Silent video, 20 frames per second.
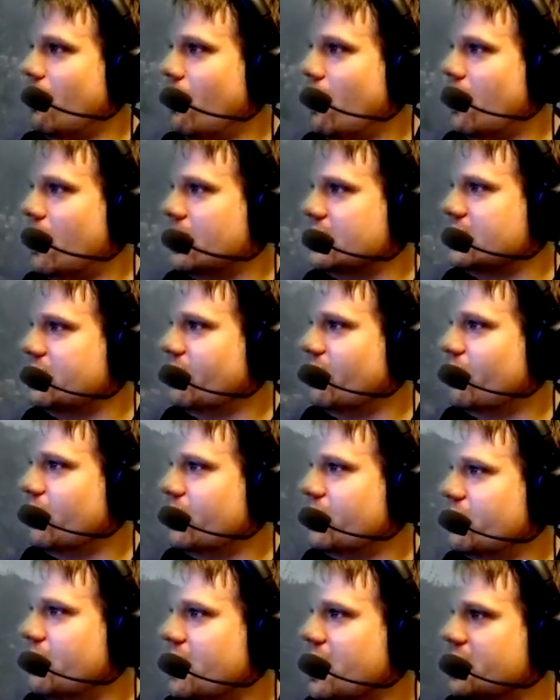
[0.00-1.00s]
and I will
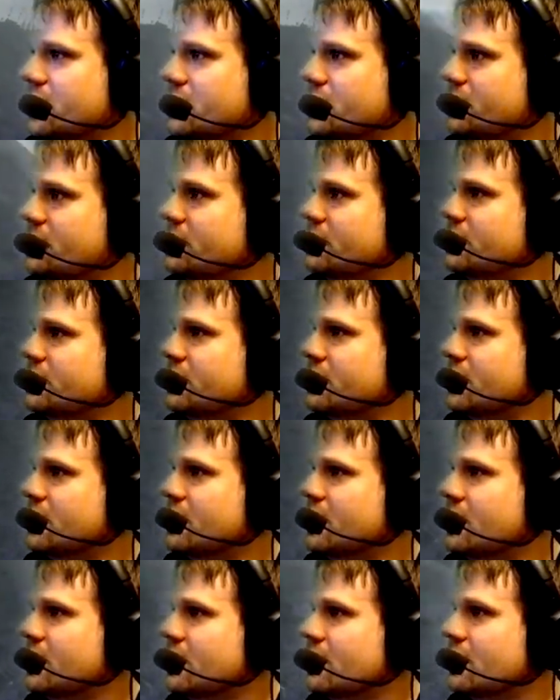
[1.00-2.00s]
ask them for
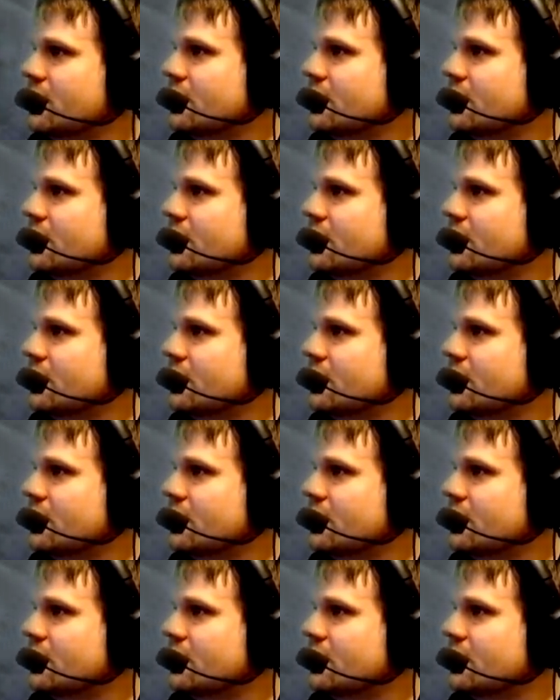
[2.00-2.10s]
directions.